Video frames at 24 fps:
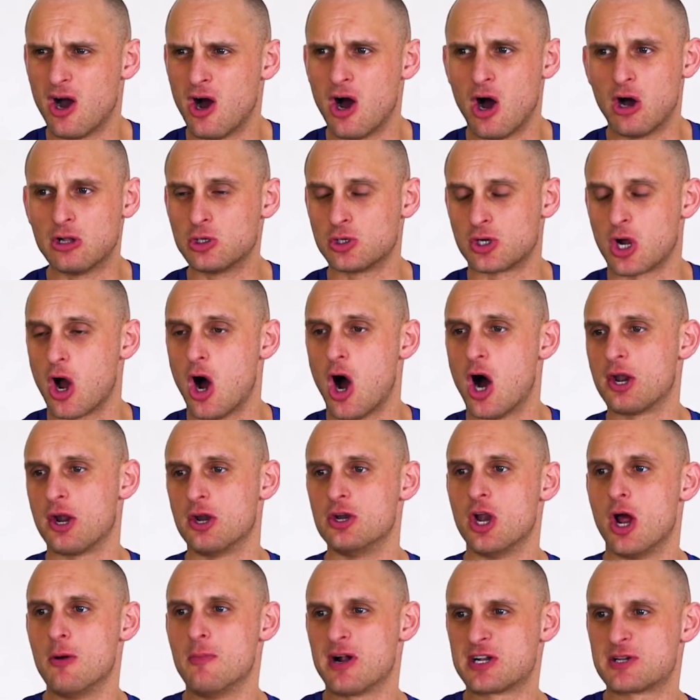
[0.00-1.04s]
Uh, look, I
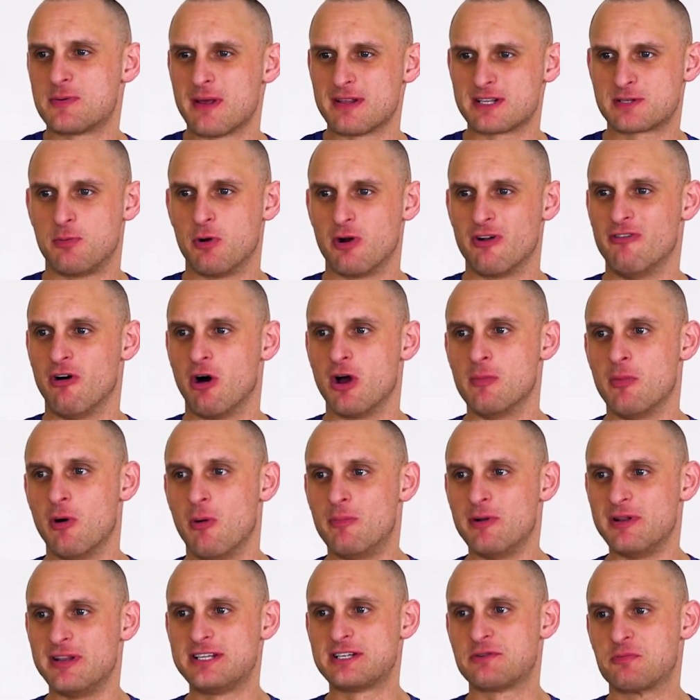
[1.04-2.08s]
don't know much about the sport of volleyball,
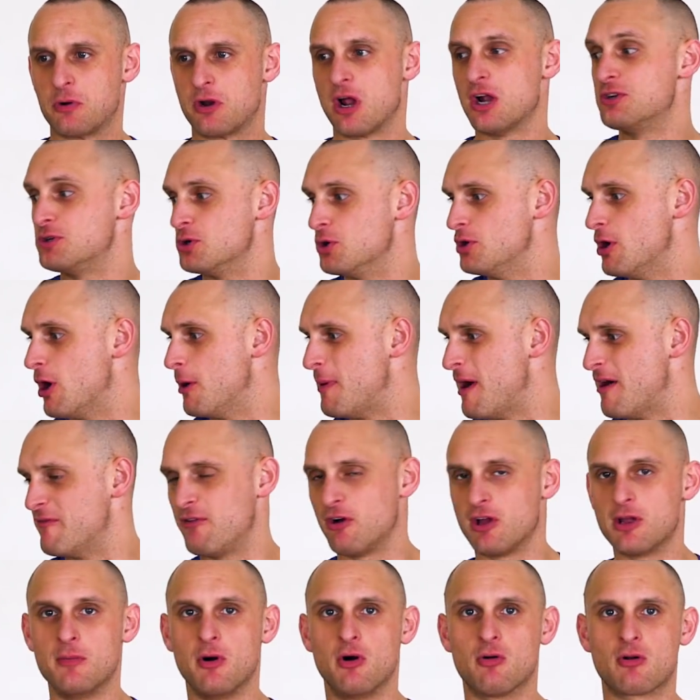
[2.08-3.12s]
but this is what I do know about
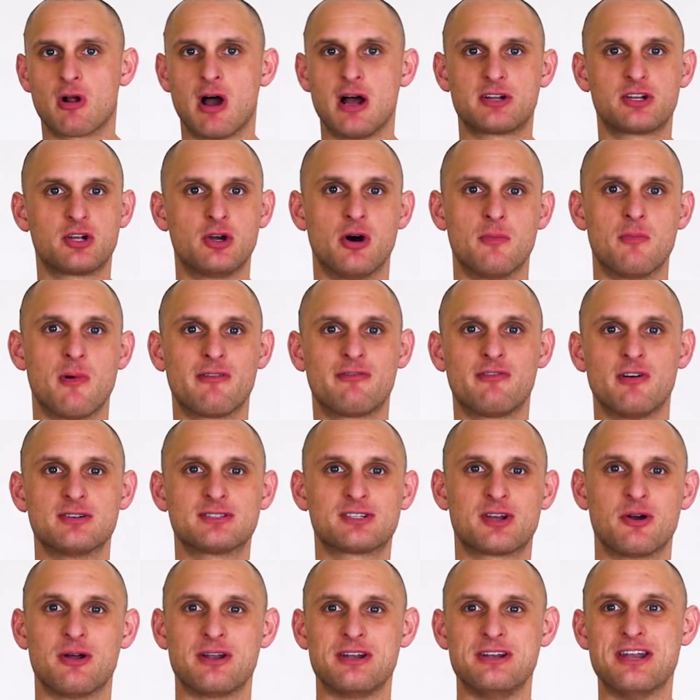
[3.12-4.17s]
volleyball, right? God, my
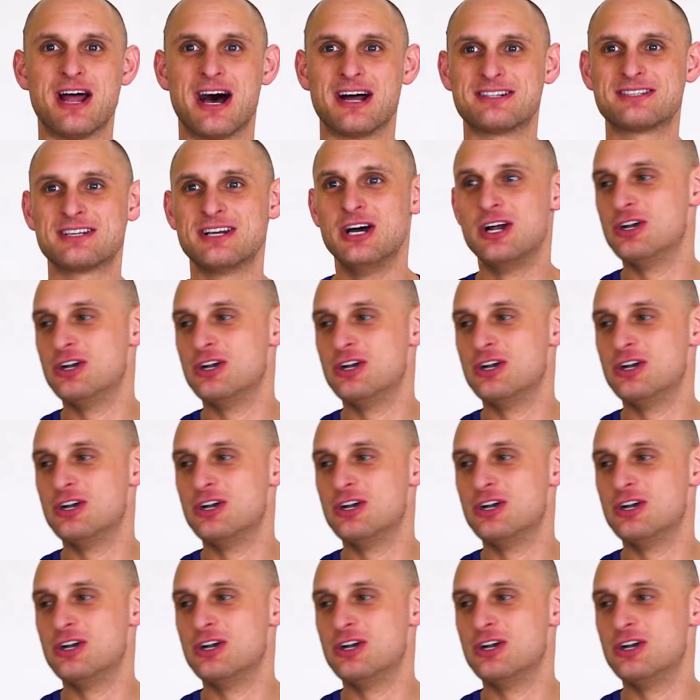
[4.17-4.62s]
phone's going nuts.